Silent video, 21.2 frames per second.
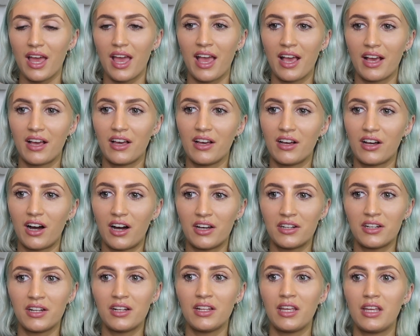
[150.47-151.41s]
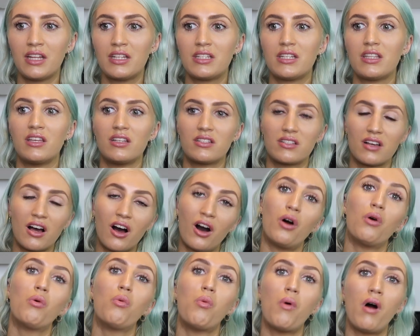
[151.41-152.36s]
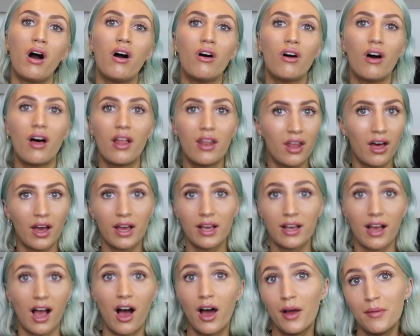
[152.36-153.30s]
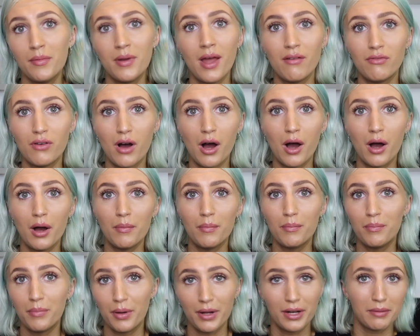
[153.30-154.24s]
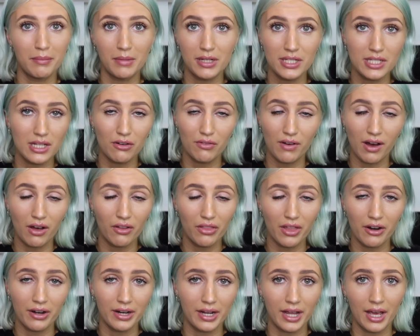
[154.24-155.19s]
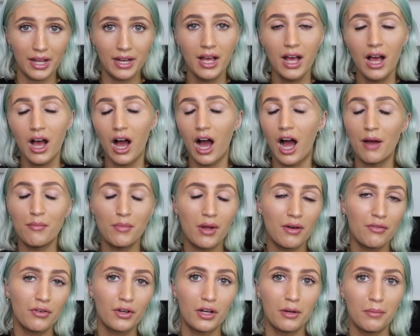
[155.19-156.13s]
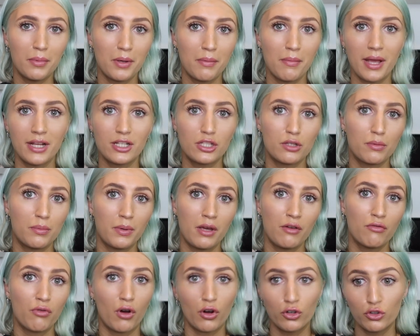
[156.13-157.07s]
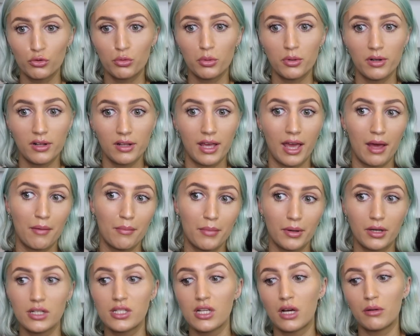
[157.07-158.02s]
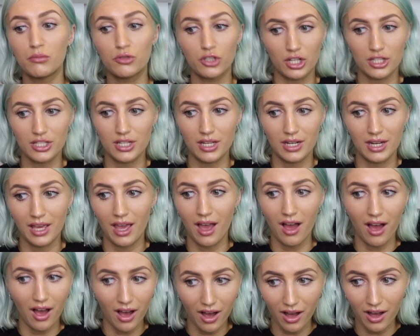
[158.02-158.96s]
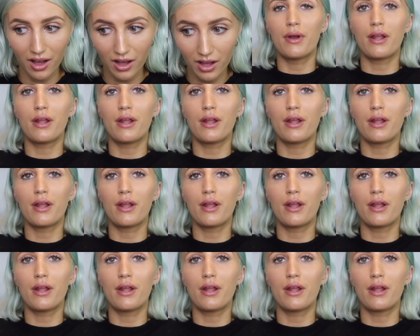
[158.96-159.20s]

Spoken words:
it can kind of lead to this, oh well, like, I'm never putting myself out there again, I'm never going to be made to be vulnerable again because I'm just going to get hurt.